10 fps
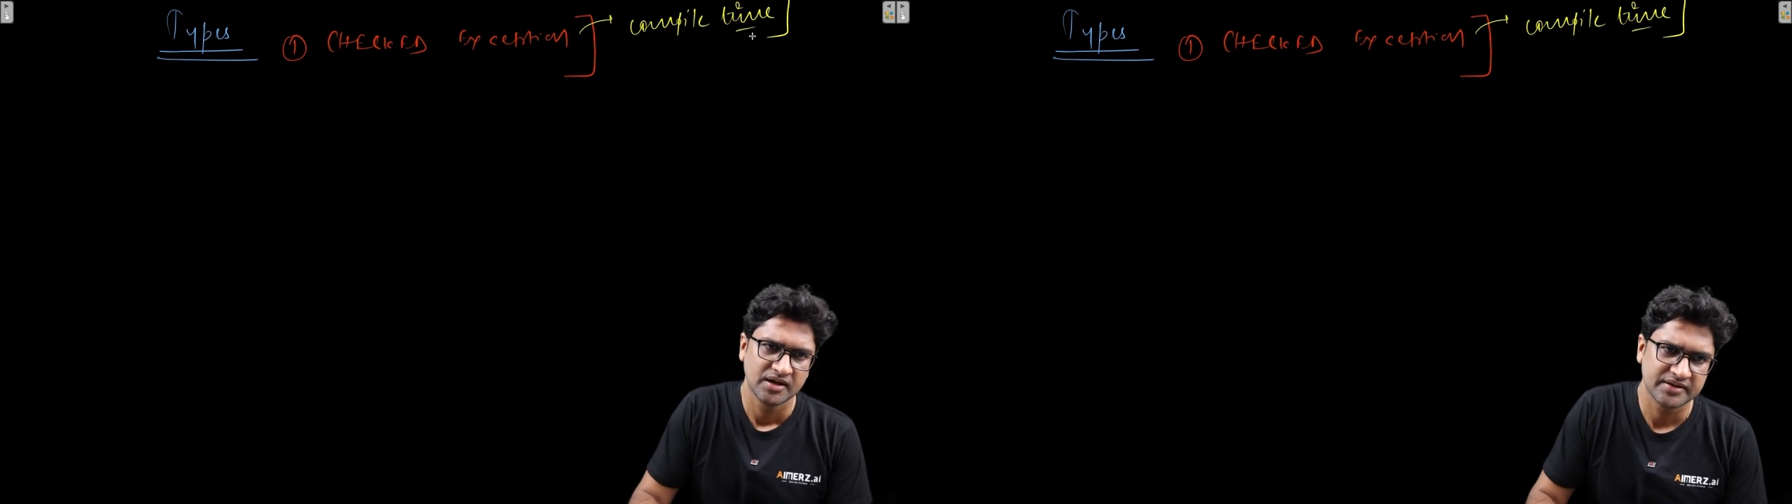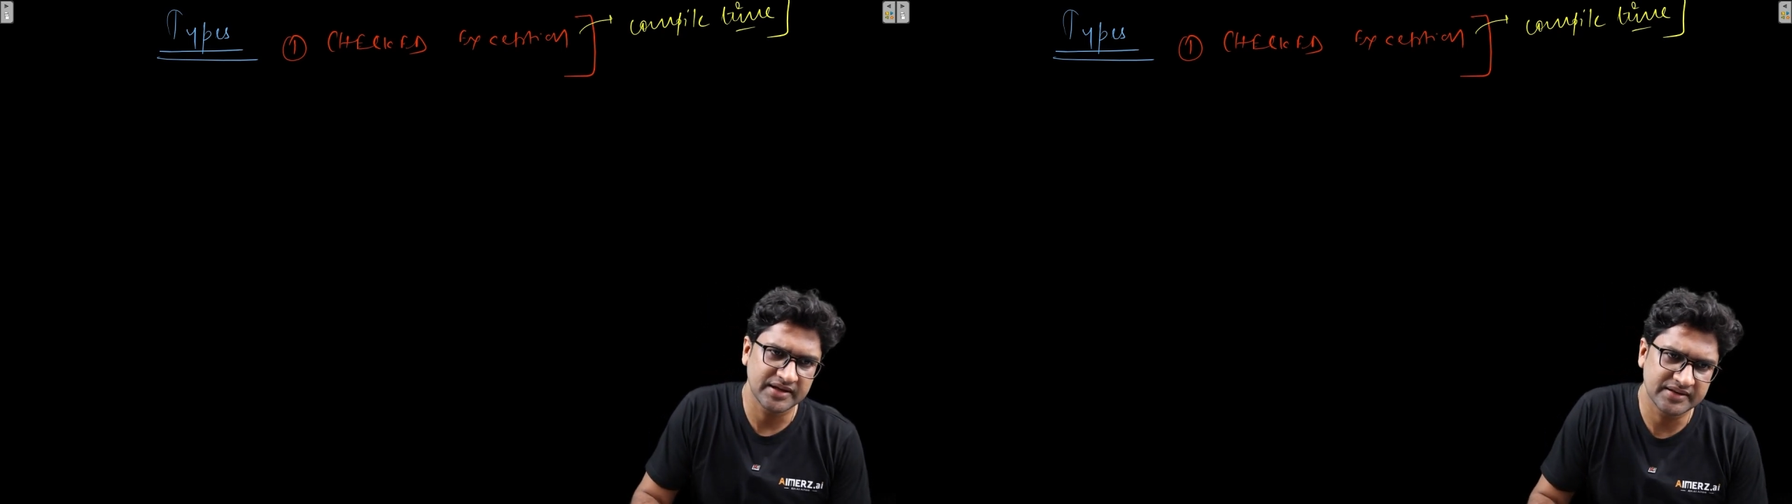
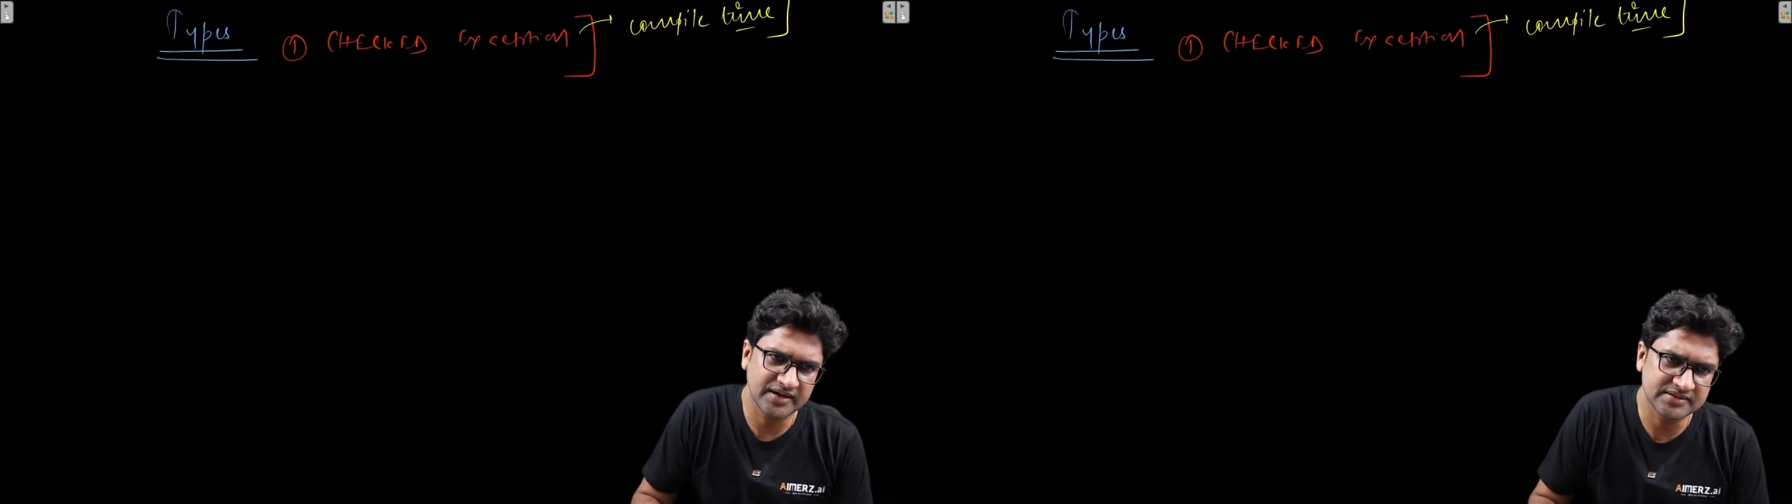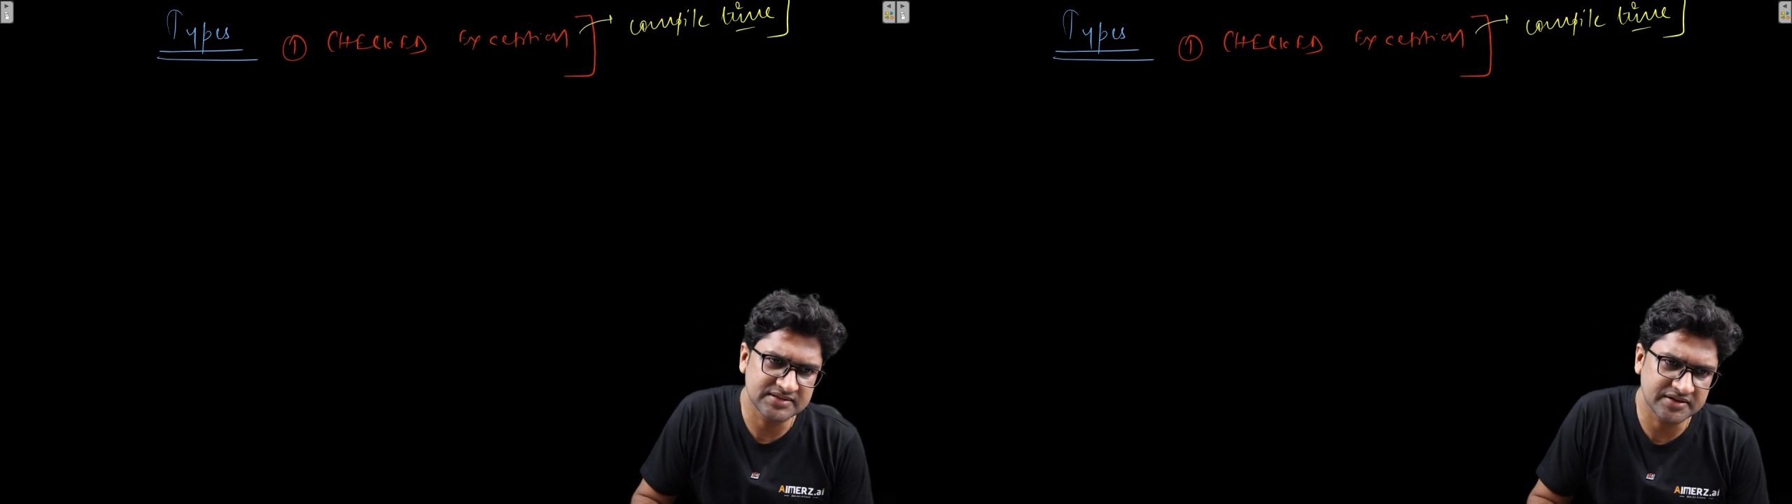Then
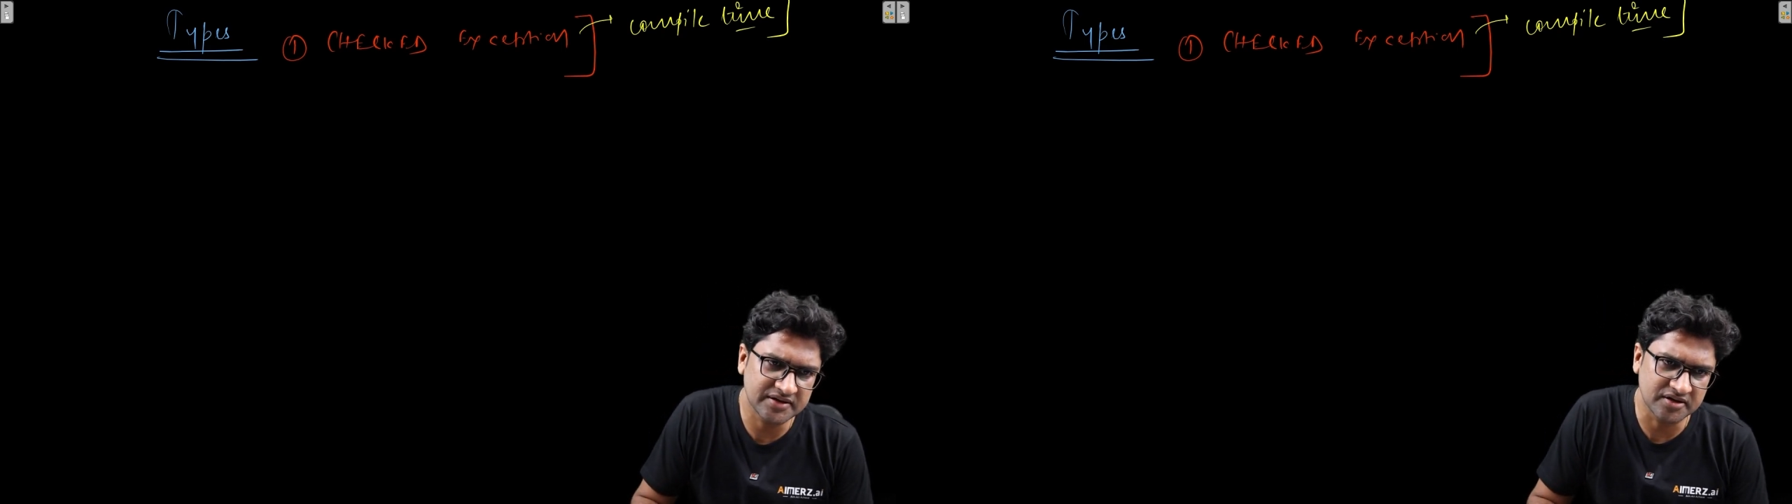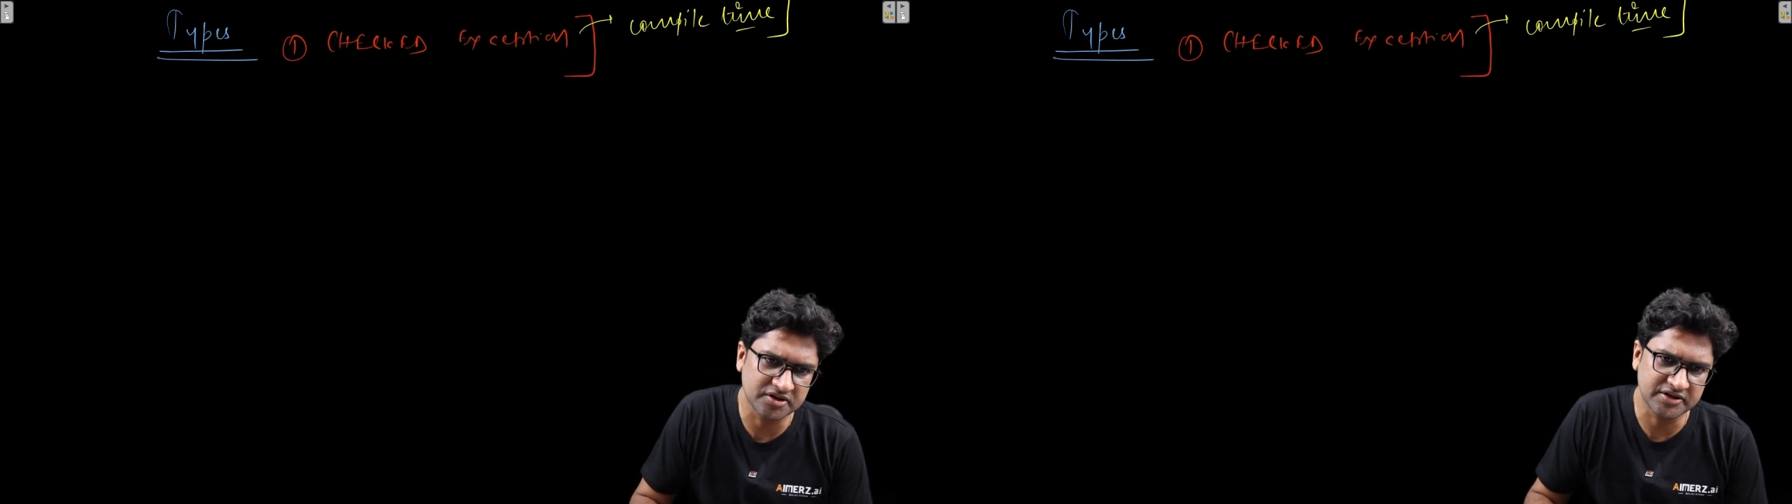there are certain
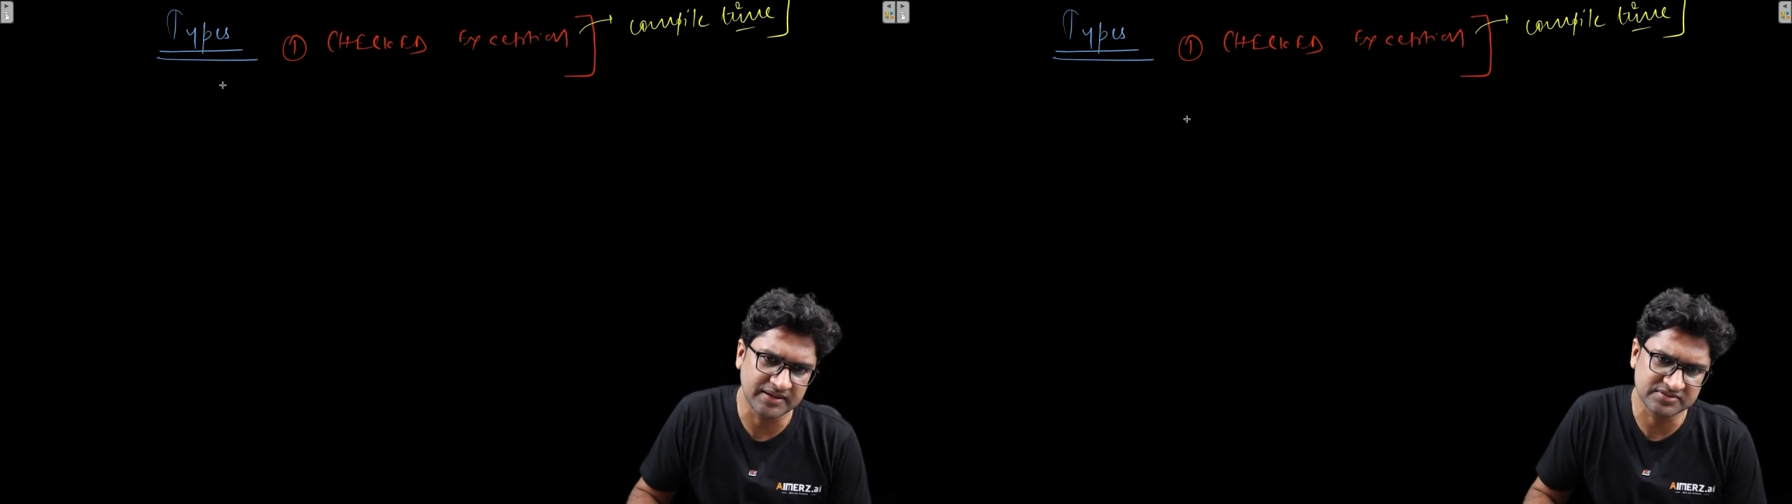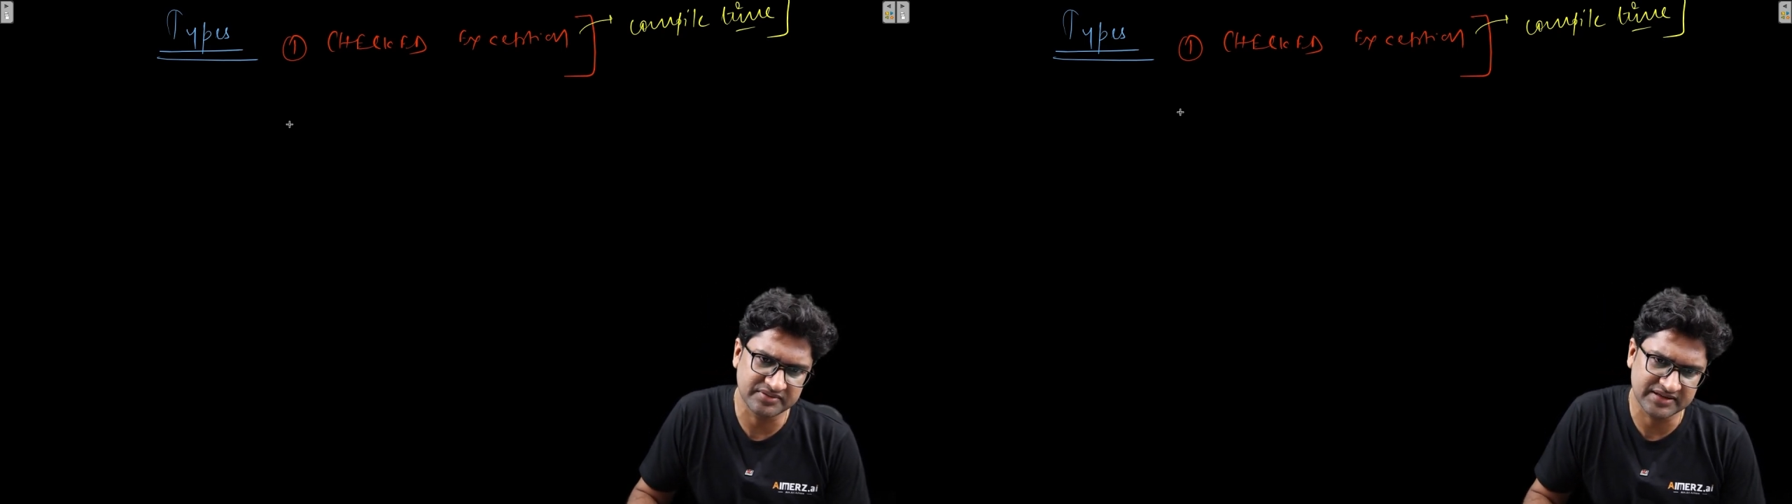other types of the